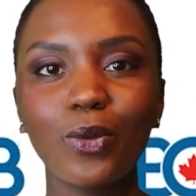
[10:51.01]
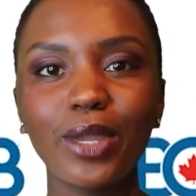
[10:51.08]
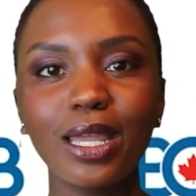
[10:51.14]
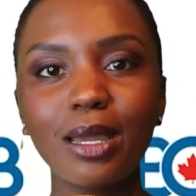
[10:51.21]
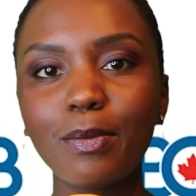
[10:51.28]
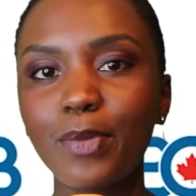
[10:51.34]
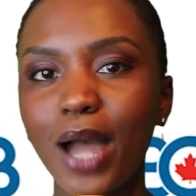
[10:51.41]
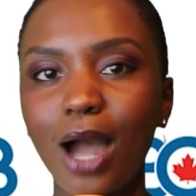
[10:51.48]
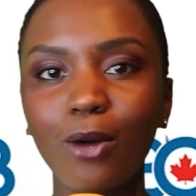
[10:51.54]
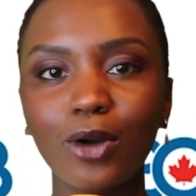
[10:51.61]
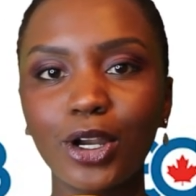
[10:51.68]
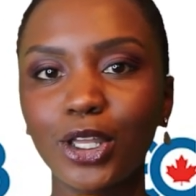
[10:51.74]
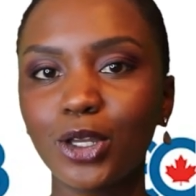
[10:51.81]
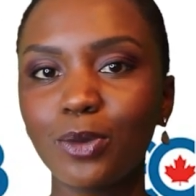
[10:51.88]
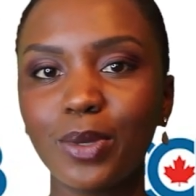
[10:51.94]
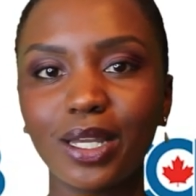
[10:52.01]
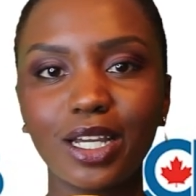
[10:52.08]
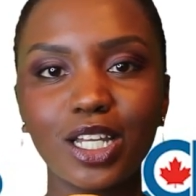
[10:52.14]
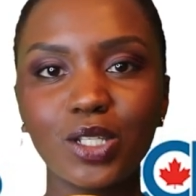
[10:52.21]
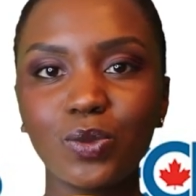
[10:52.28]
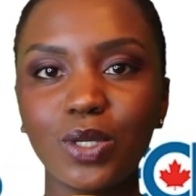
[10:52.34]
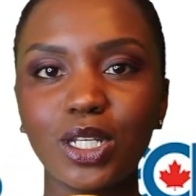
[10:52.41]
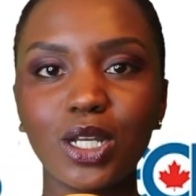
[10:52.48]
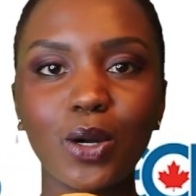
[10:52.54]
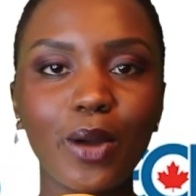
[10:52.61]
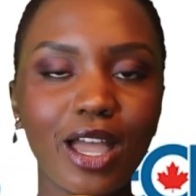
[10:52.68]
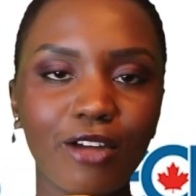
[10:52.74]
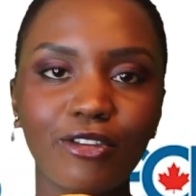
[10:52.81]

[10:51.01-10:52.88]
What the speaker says: we empower you because we know